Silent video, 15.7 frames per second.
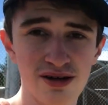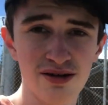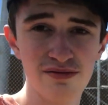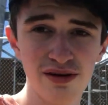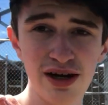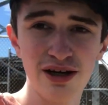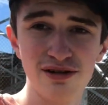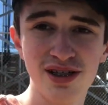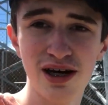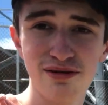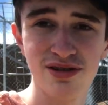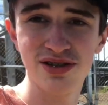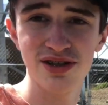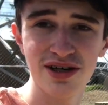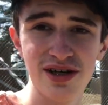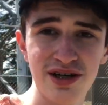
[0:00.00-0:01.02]
radio tower
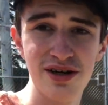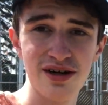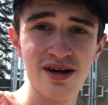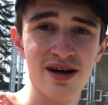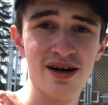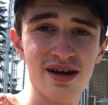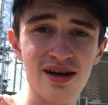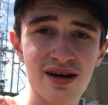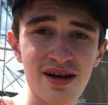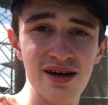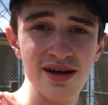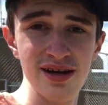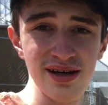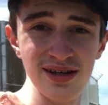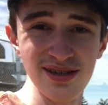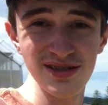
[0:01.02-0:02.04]
site here.
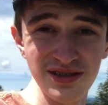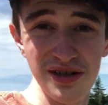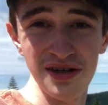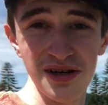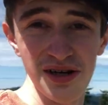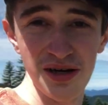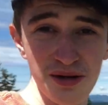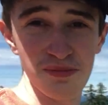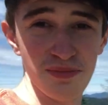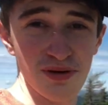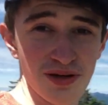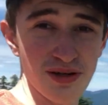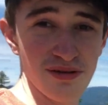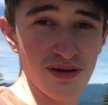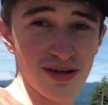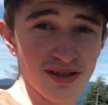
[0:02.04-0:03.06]
It's a pretty
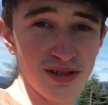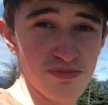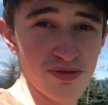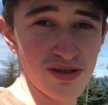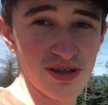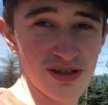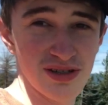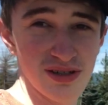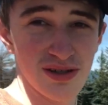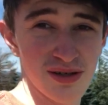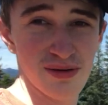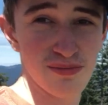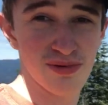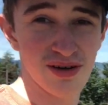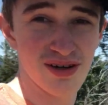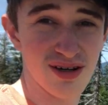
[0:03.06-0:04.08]
crazy place,
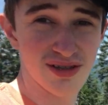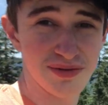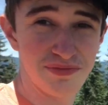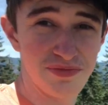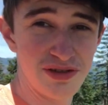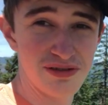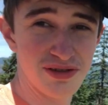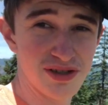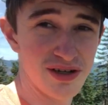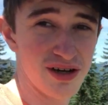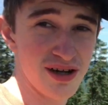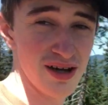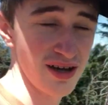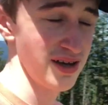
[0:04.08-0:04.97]
pretty awesome views here.